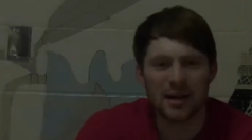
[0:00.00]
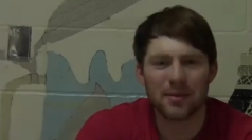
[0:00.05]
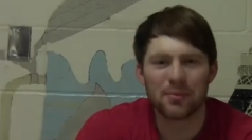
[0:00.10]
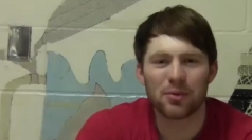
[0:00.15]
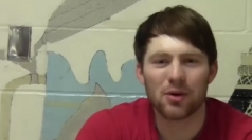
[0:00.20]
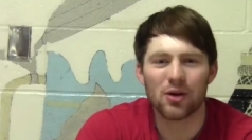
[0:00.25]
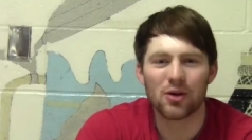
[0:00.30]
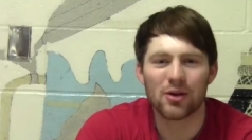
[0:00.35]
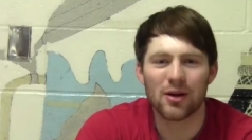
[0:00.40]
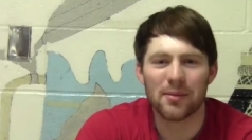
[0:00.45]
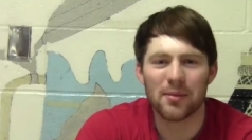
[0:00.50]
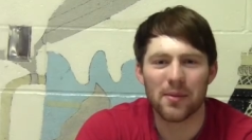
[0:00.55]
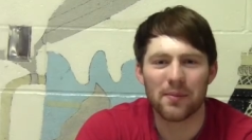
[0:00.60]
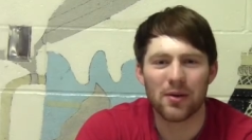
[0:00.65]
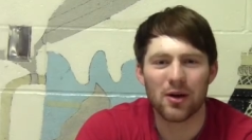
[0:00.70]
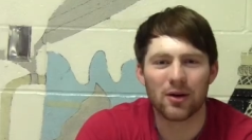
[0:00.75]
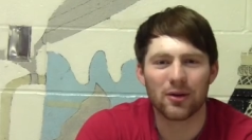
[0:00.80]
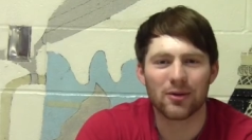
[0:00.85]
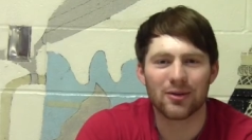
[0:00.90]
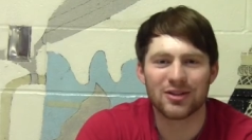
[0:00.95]
DARE program
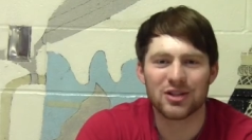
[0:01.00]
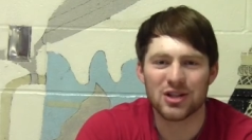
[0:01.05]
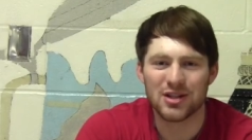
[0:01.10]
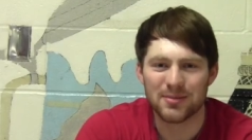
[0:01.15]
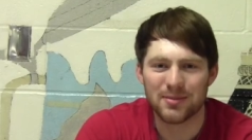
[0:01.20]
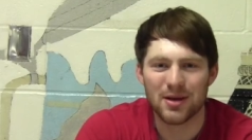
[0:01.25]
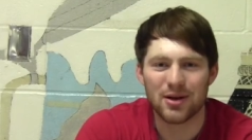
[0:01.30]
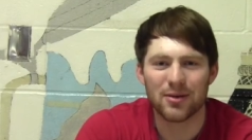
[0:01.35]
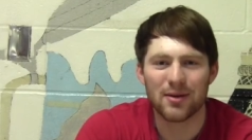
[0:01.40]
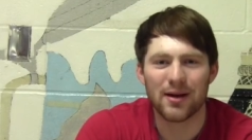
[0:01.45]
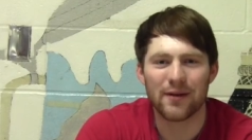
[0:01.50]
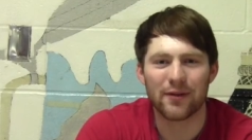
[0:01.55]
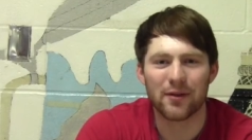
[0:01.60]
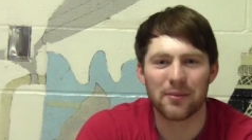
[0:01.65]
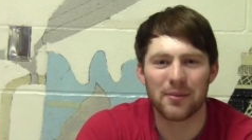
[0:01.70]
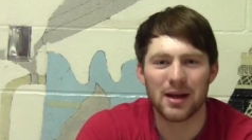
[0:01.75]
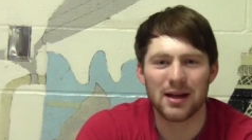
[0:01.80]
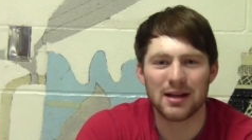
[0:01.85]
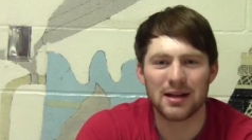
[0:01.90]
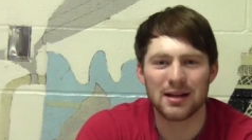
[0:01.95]
at Park Ridge has been around
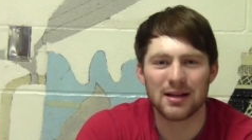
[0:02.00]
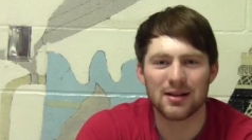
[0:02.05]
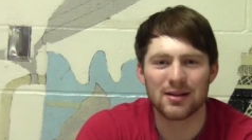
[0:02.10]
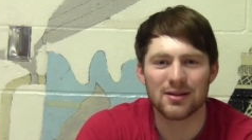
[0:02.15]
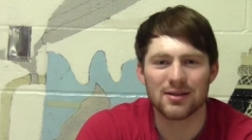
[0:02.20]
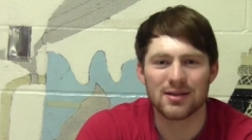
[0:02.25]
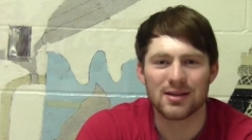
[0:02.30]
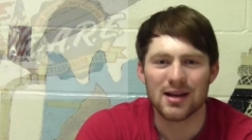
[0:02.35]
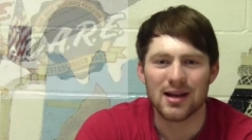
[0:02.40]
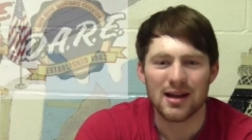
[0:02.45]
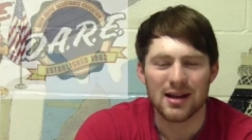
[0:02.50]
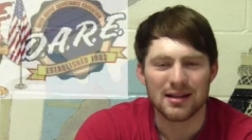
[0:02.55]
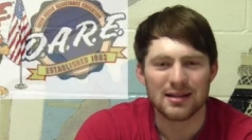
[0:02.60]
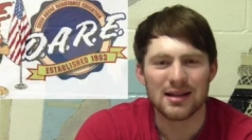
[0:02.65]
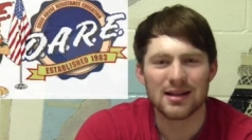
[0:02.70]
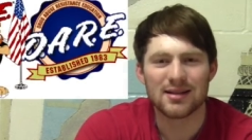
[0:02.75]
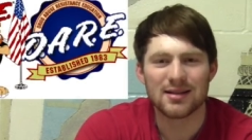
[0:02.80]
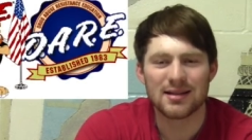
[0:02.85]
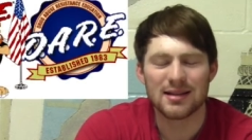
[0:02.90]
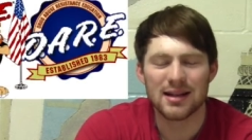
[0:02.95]
for many years.
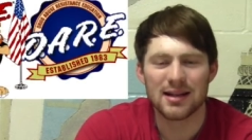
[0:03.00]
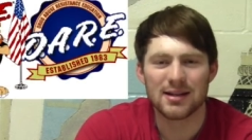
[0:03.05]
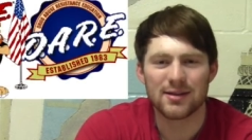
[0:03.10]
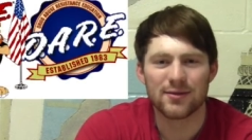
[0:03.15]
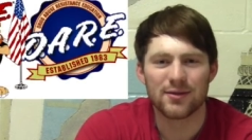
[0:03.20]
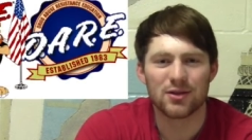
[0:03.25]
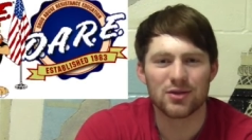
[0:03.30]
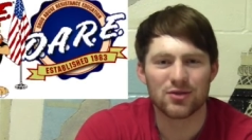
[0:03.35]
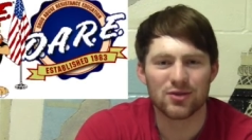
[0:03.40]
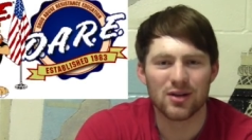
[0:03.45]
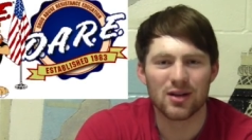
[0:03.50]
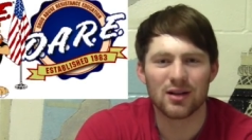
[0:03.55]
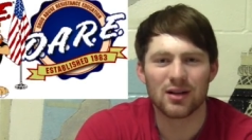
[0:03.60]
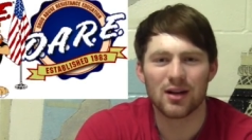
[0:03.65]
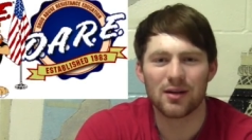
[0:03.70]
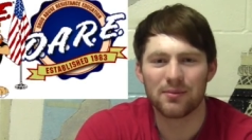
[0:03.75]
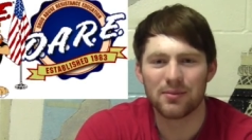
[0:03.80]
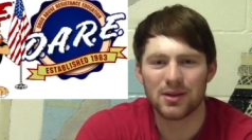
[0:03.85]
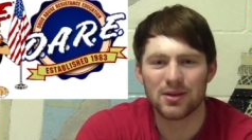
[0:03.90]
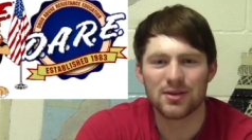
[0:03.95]
DARE stands for Drug
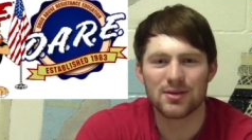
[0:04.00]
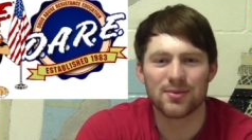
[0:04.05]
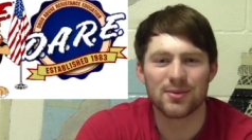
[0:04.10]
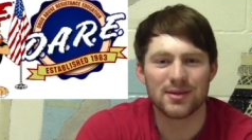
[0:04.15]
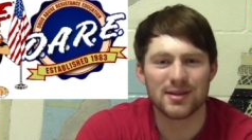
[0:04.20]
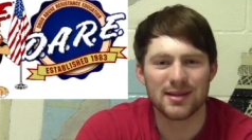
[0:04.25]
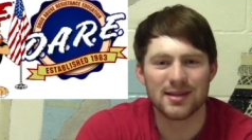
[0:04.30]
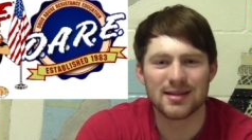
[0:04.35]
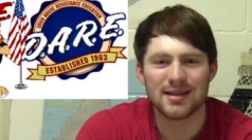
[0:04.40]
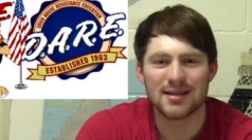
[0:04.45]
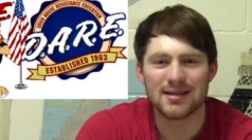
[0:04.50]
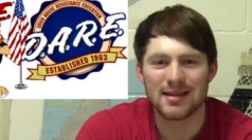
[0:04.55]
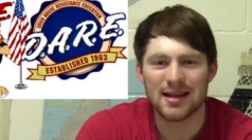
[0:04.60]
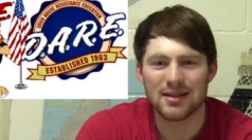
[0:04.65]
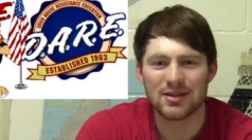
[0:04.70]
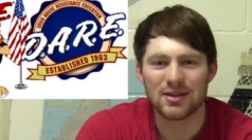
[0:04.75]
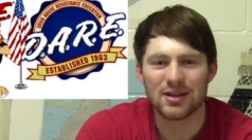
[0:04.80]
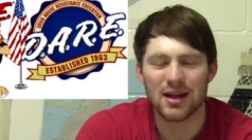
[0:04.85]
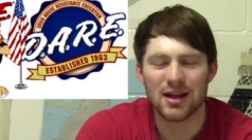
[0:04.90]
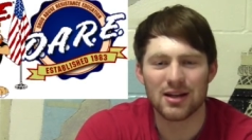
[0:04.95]
Abuse Resistance
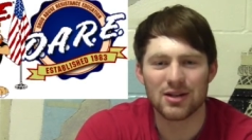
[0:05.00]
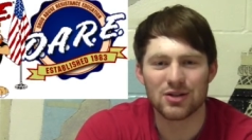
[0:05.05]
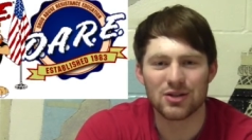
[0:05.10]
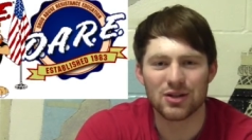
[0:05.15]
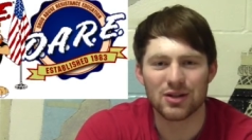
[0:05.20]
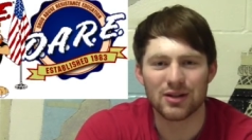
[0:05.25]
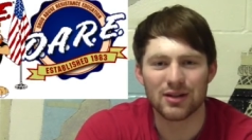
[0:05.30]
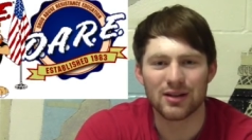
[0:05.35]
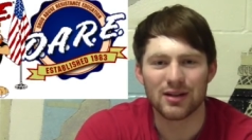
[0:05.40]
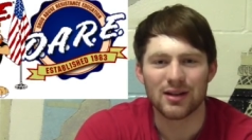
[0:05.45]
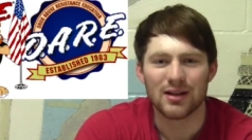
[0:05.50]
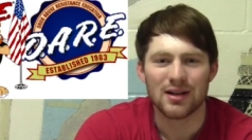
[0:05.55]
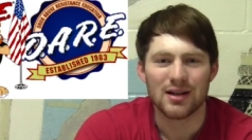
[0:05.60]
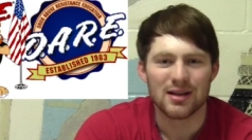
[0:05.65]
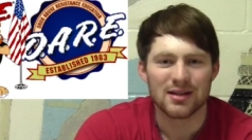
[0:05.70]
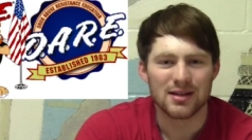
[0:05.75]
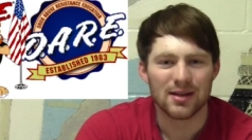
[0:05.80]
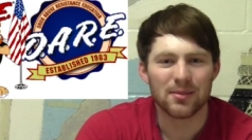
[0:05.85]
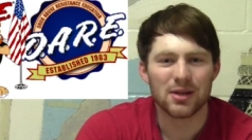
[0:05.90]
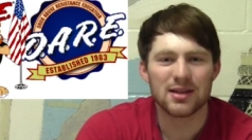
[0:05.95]
Education.
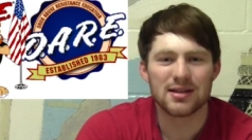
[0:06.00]
Some